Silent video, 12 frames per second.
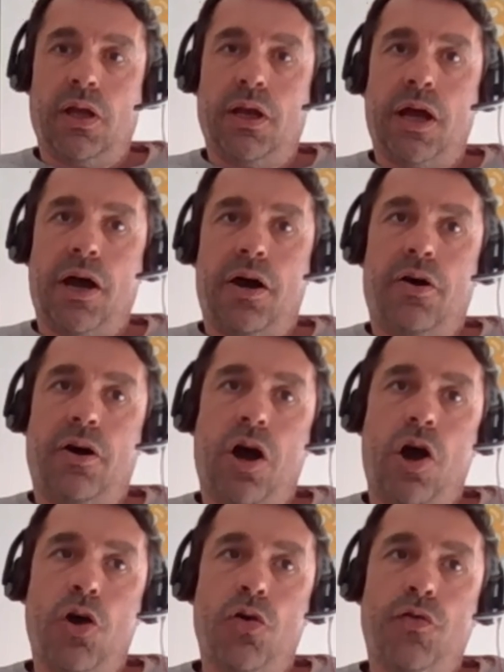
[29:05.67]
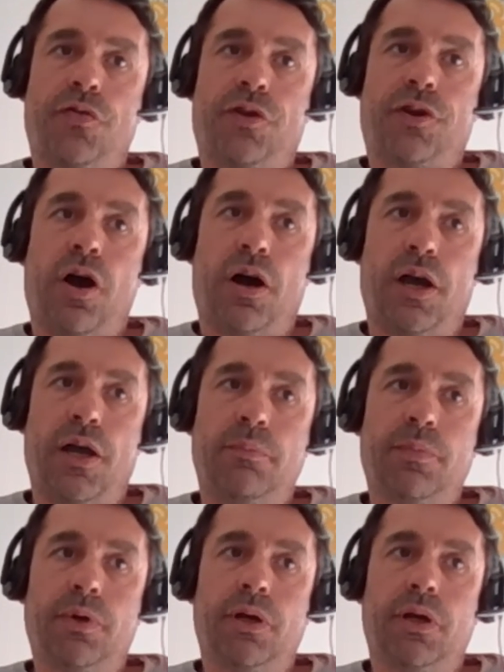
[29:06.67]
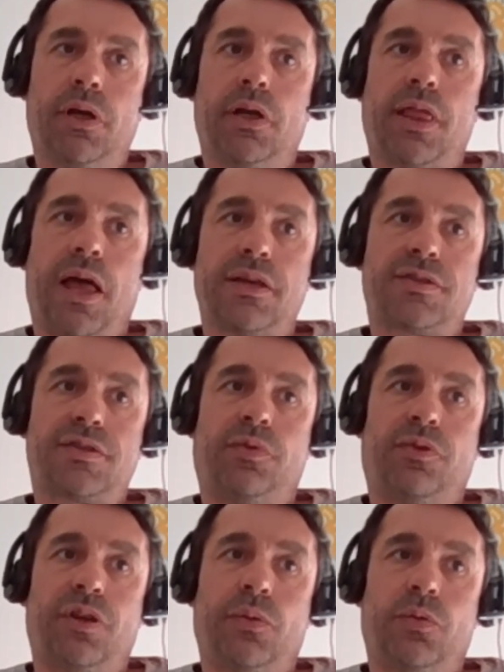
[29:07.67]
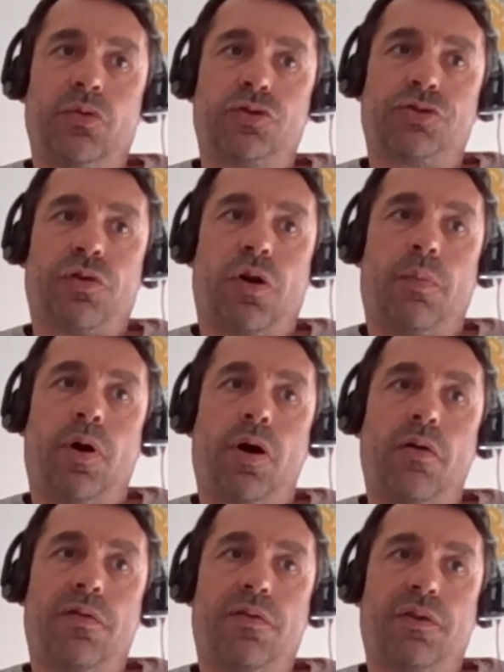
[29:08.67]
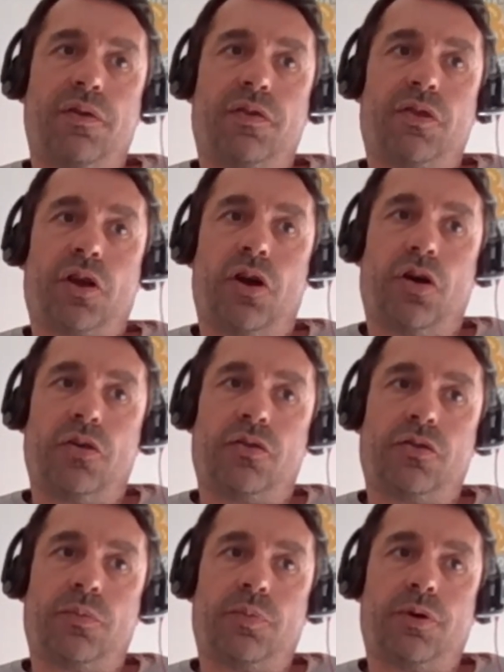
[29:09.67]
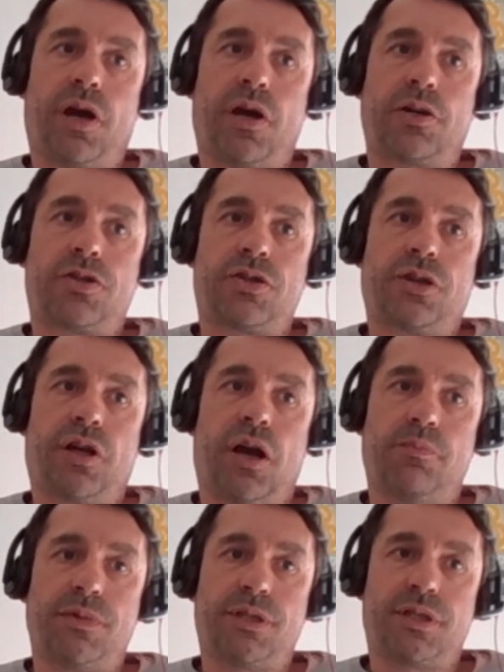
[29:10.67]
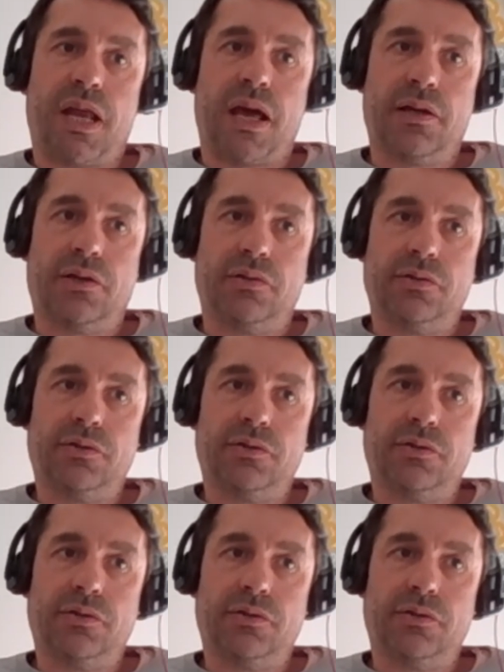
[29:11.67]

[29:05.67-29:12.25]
Now, over time, that subsidy will drop off as the cost of production comes down